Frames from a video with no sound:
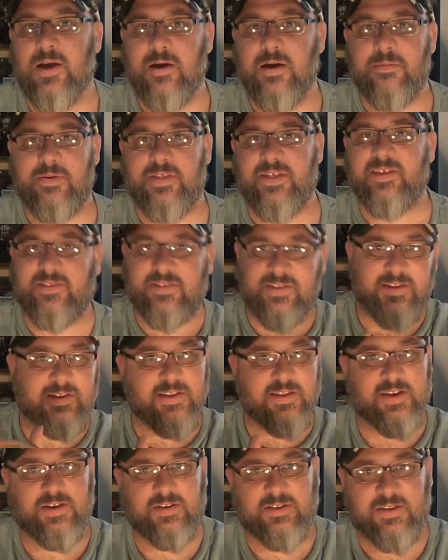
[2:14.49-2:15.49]
but this is a
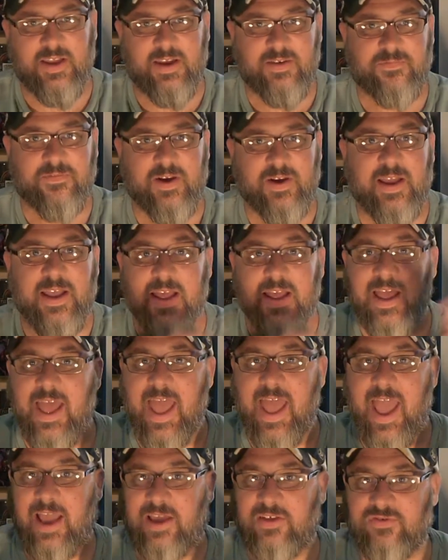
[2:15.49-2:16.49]
little different,
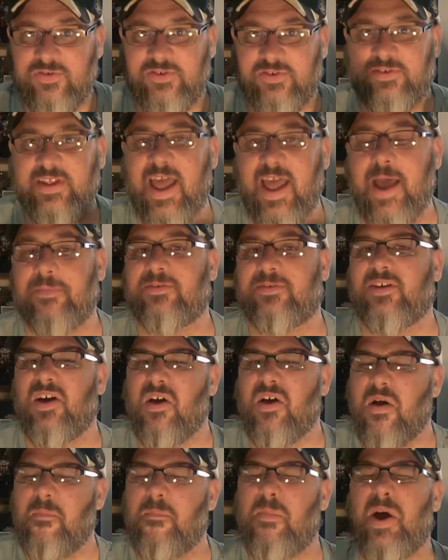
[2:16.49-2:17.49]
extra steps,
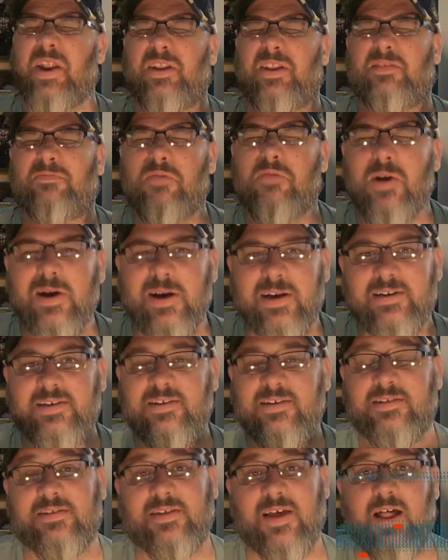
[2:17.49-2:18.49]
but it's pretty
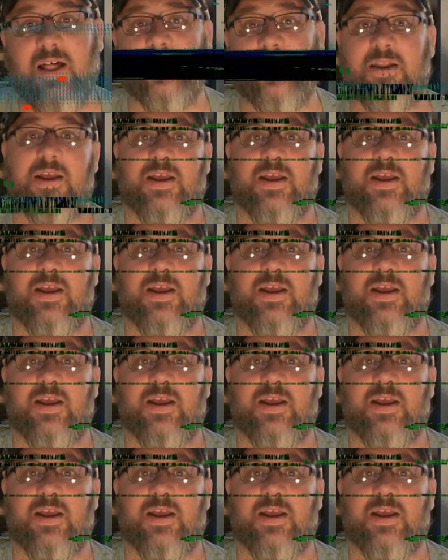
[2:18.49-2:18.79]
solid.